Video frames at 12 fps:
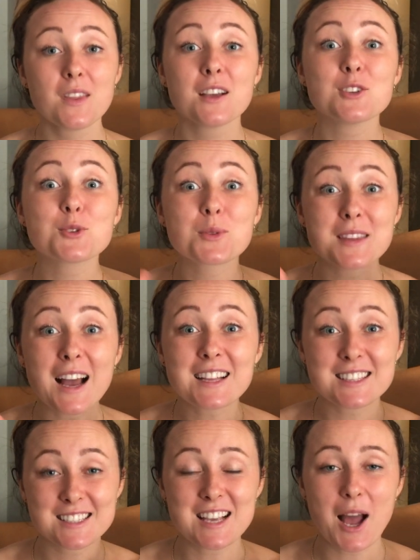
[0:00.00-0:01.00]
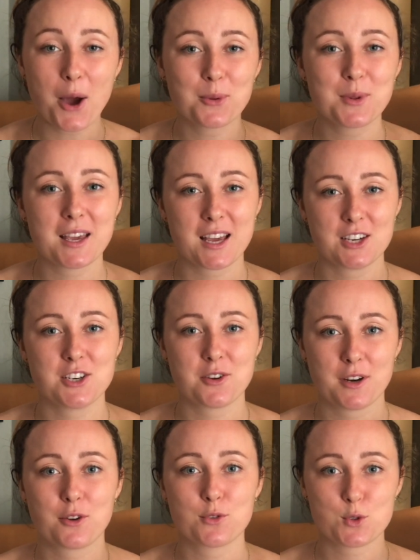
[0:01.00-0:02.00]
So that is how the Akashic
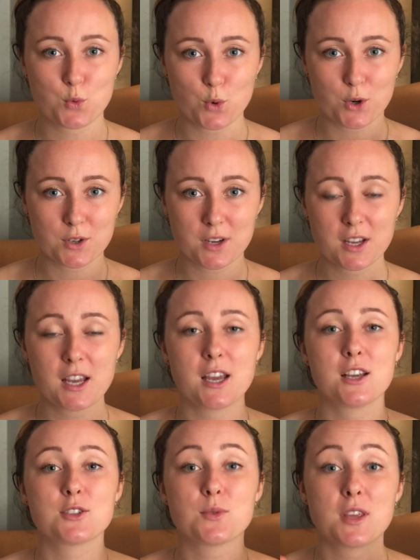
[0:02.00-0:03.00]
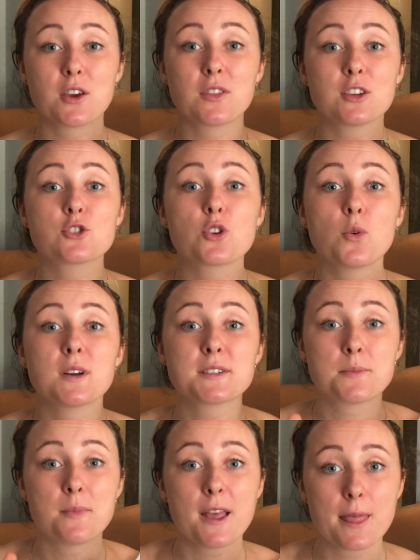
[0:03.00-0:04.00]
Records work. So they're gonna show us
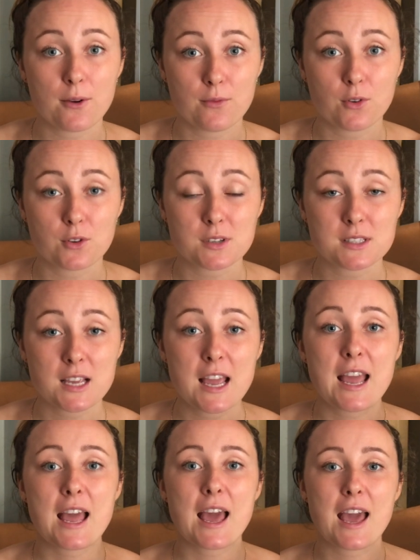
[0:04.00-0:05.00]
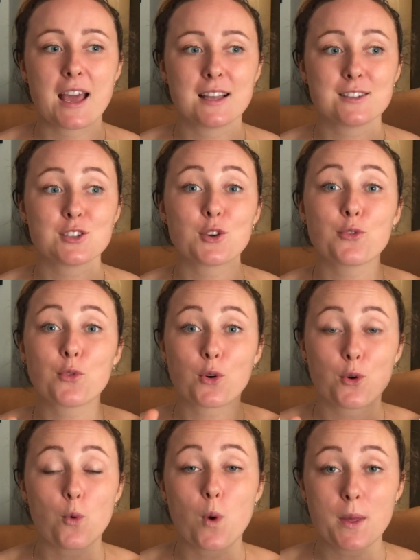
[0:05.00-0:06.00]
metaphors, and
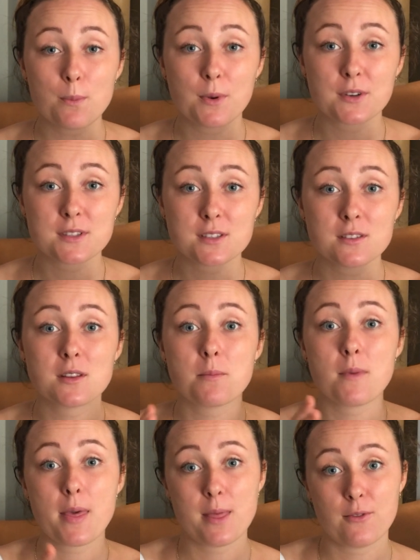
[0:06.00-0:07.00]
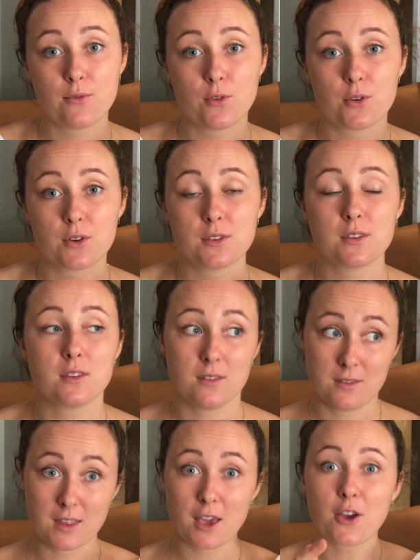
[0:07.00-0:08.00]
for one person the metaphor
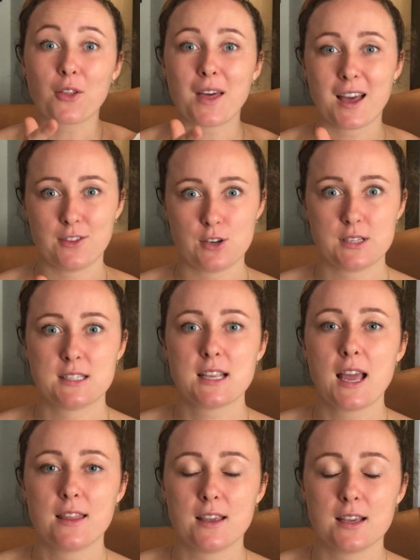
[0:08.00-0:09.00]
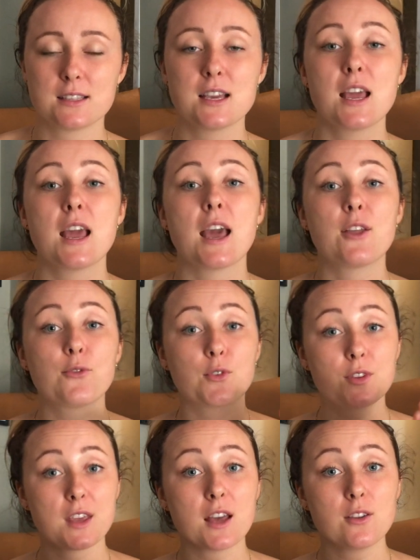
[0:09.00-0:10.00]
they're gonna understand it, and for
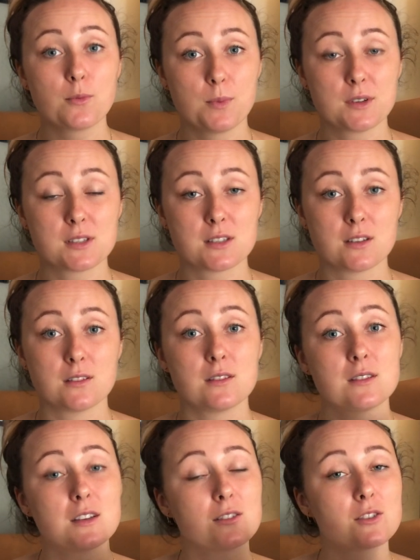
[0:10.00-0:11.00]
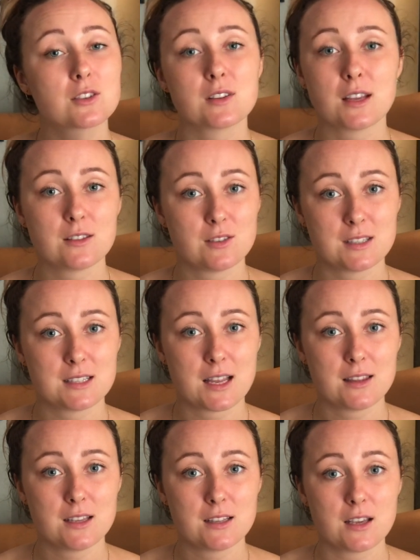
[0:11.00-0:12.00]
the other person they're not gonna
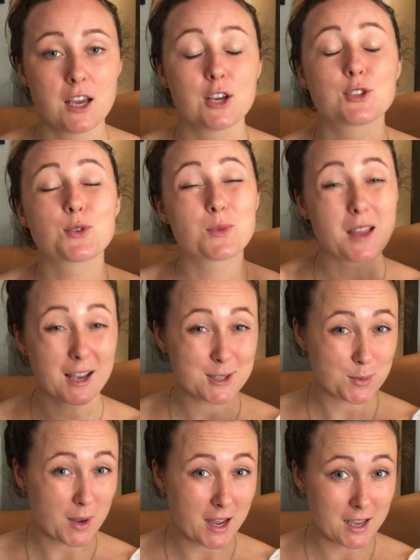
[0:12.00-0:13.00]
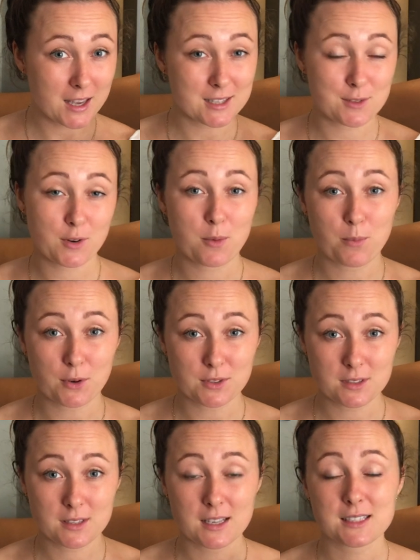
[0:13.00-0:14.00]
understand it. So that's why it's very
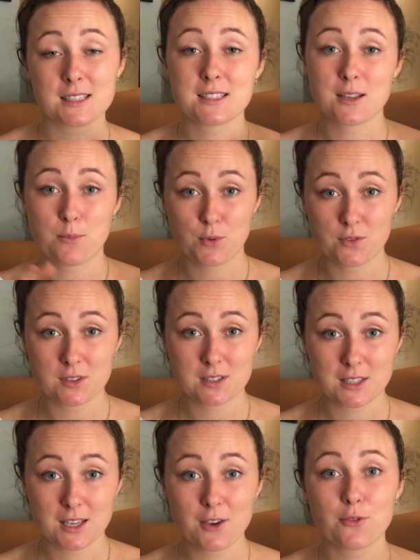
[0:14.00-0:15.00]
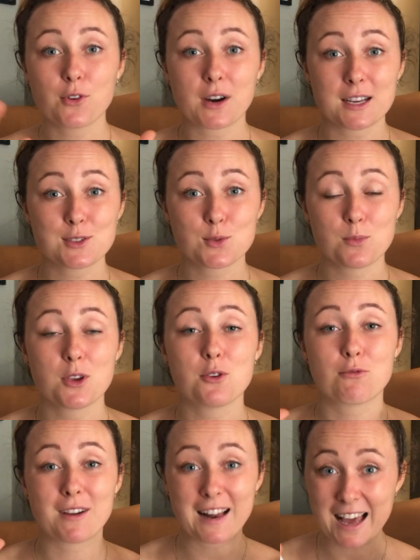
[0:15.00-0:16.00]
important, as I said previously, for us to be
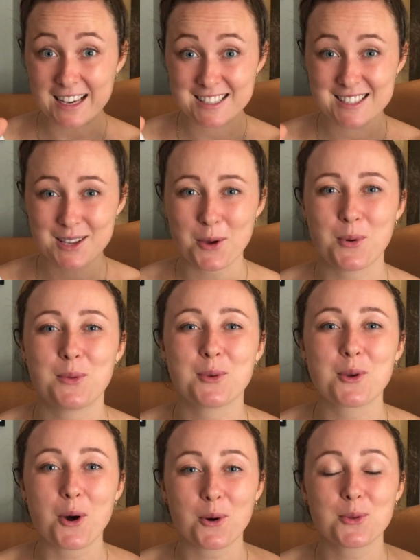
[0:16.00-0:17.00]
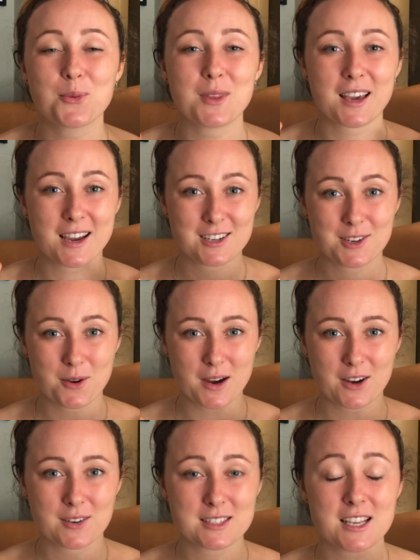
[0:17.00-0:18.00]
relaxed when we go into the Akashic
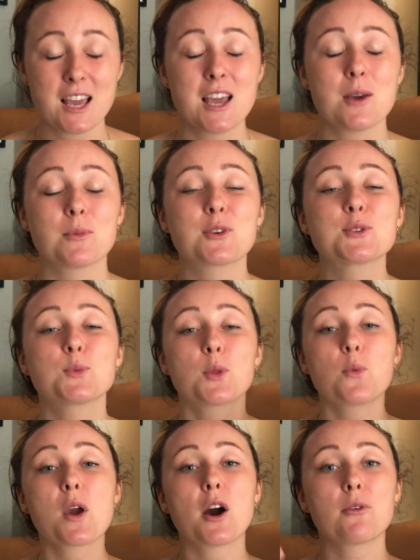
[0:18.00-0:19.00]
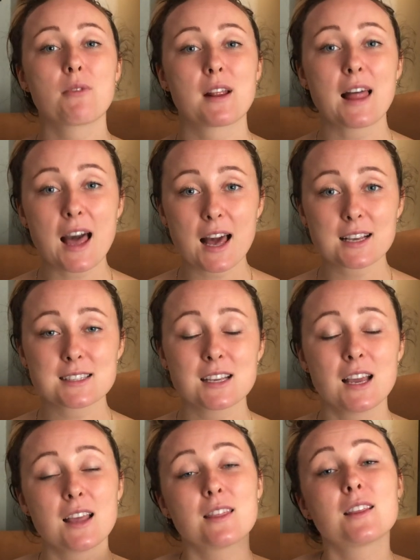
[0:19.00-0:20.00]
Records, because when we are relaxed,
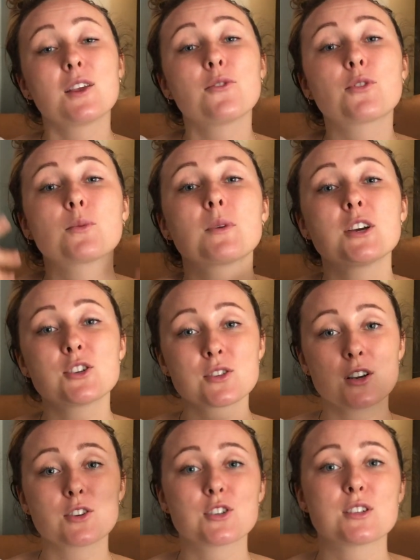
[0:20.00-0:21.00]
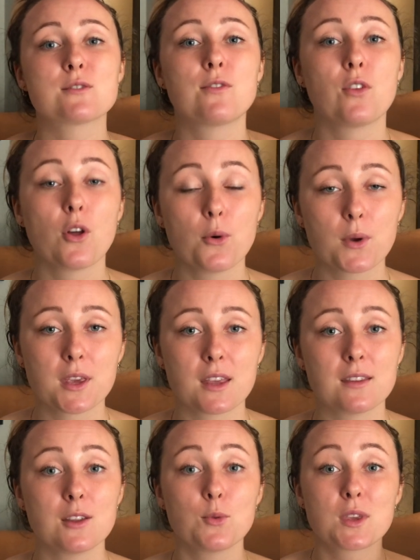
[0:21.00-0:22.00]
then the information are just flowing,
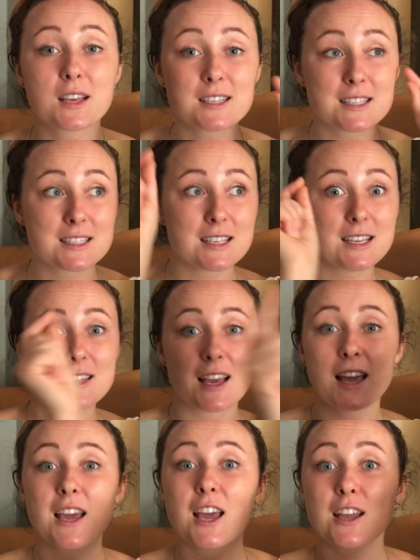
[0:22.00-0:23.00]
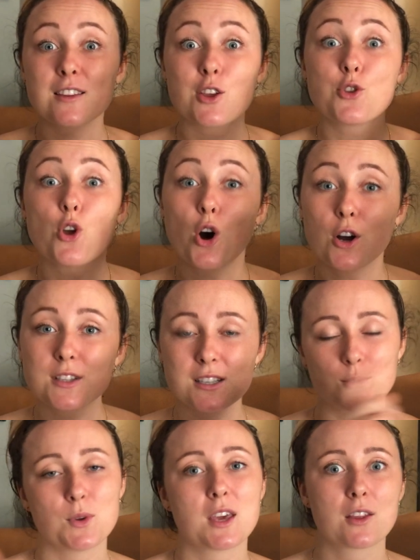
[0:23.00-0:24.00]
and then we can see the dots
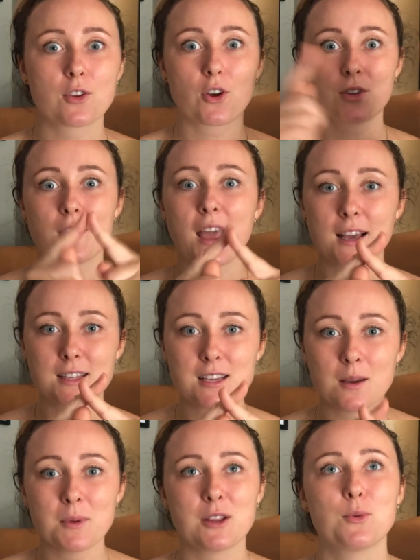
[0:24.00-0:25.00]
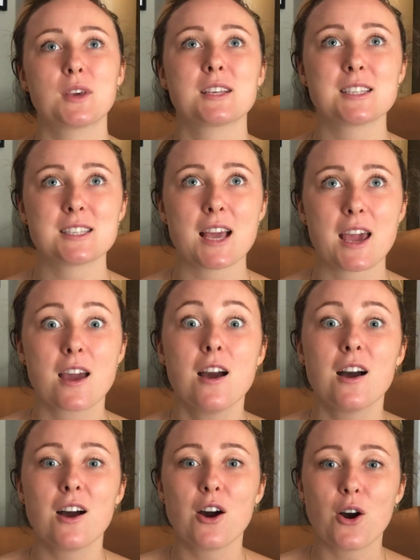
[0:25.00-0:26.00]
and we can connect them, and we can say,
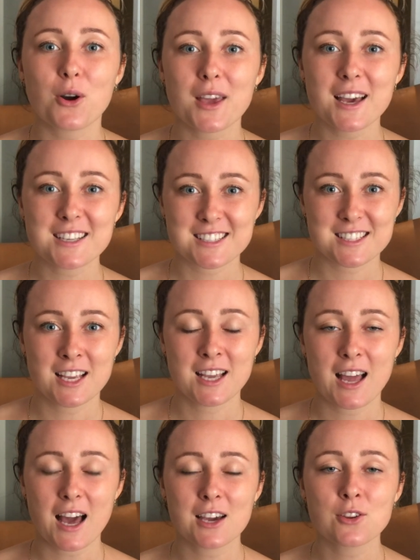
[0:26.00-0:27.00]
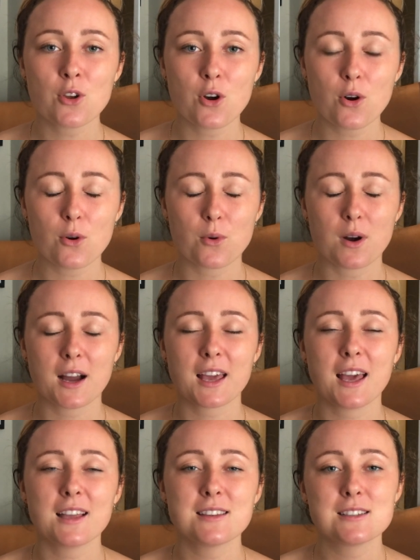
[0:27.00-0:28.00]
oh yes, I know, I
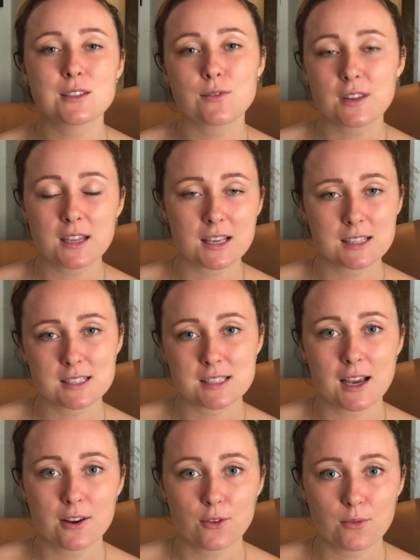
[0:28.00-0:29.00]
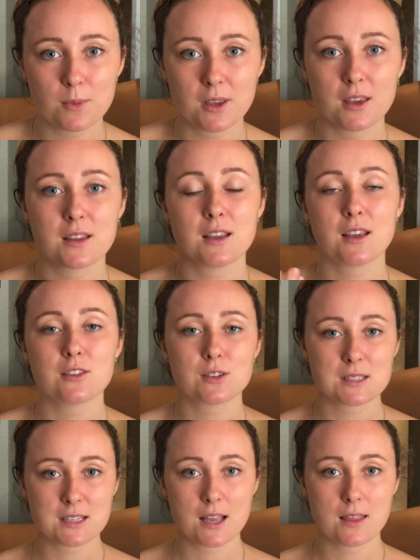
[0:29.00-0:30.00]
had this feeling inside of me and I
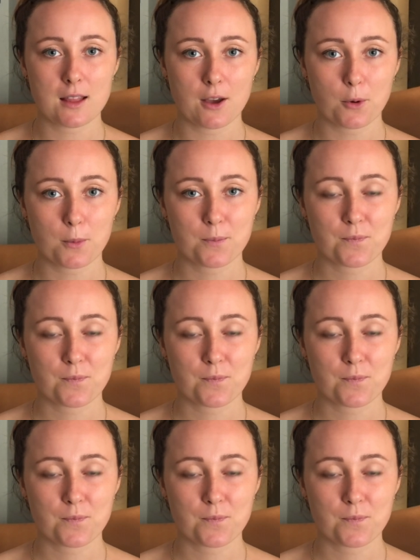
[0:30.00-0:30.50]
understand now.